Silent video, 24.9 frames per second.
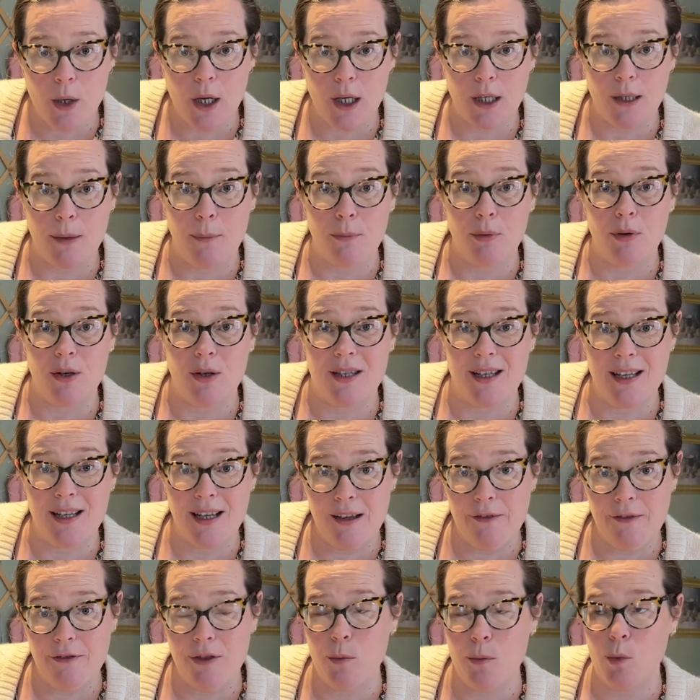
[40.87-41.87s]
We're going to
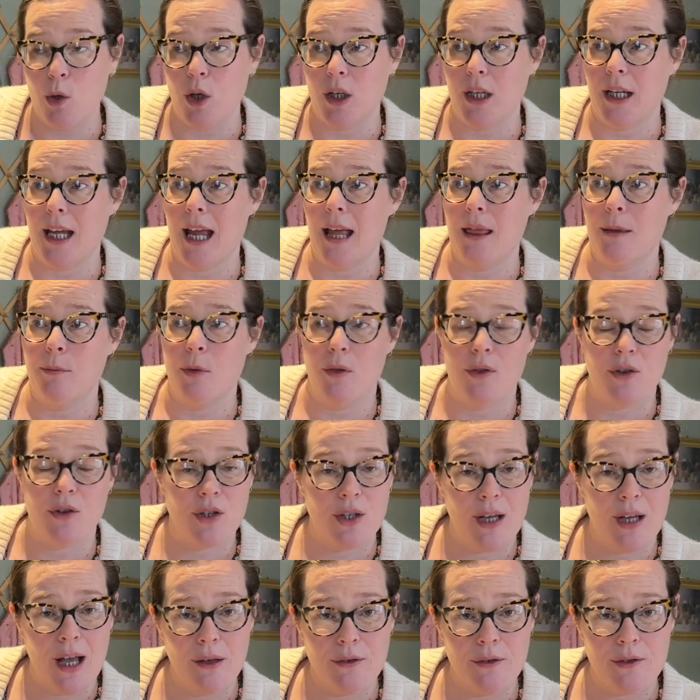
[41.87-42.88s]
preserve them. We're going to get them on
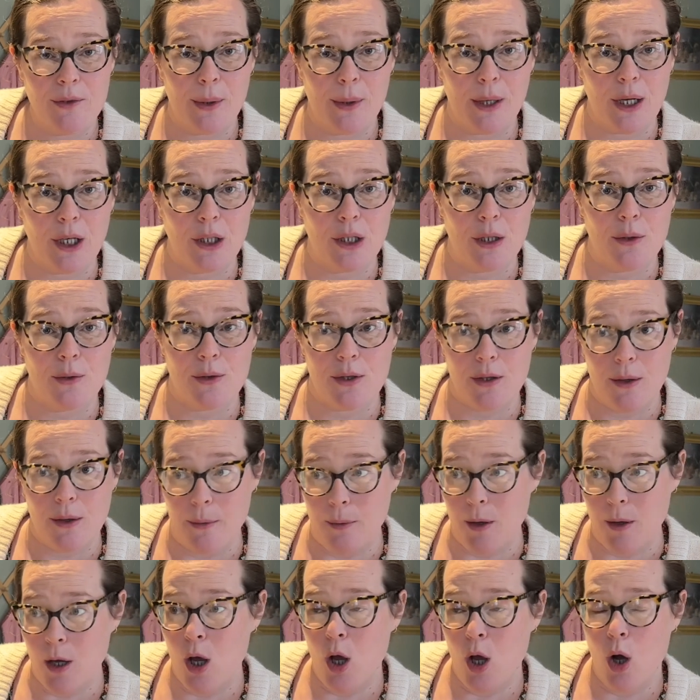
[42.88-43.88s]
the shelf so I can use
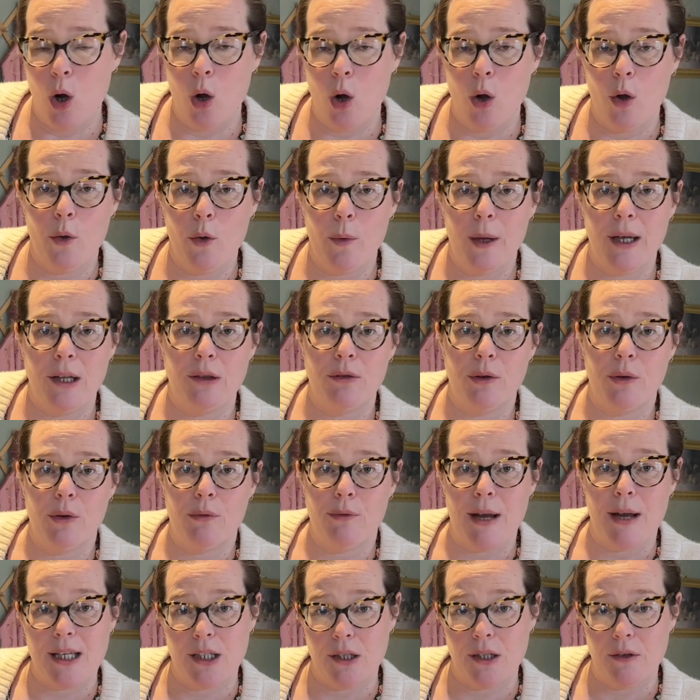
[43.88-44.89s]
them all the way
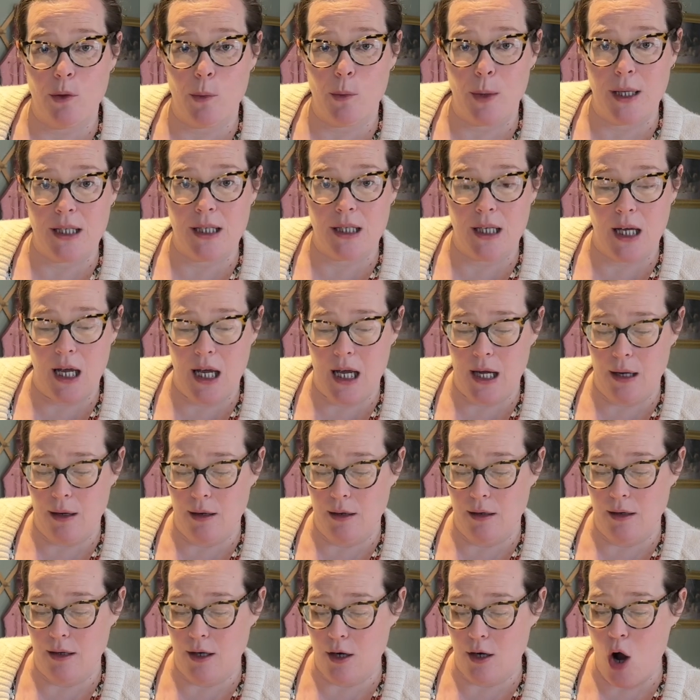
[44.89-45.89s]
through the rest of the winter,
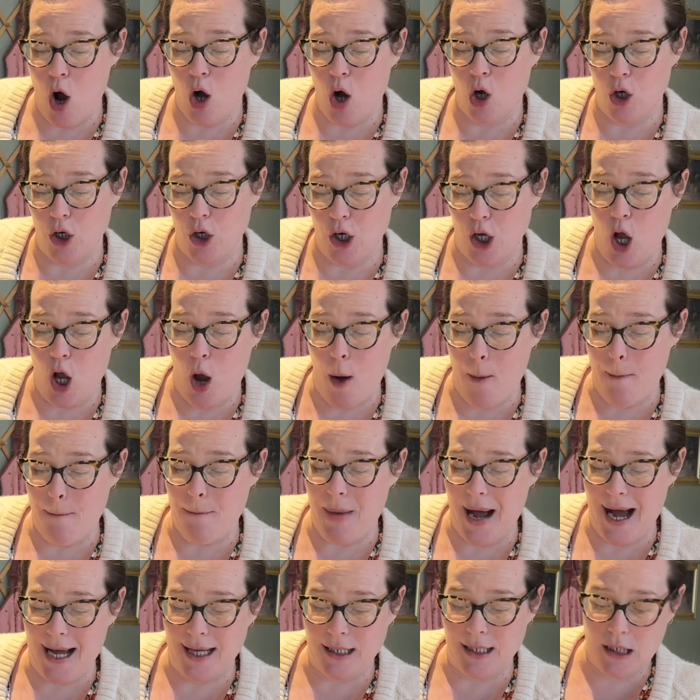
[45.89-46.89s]
and they're not going to go
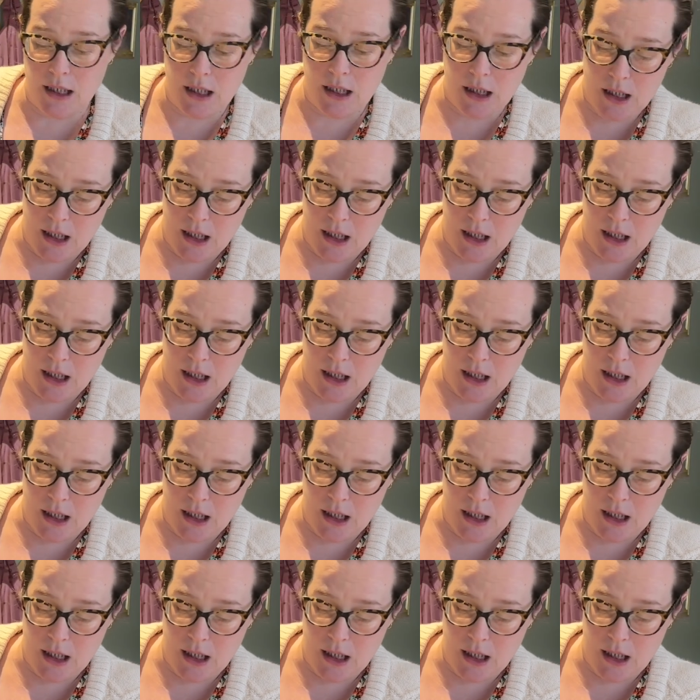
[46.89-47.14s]
bad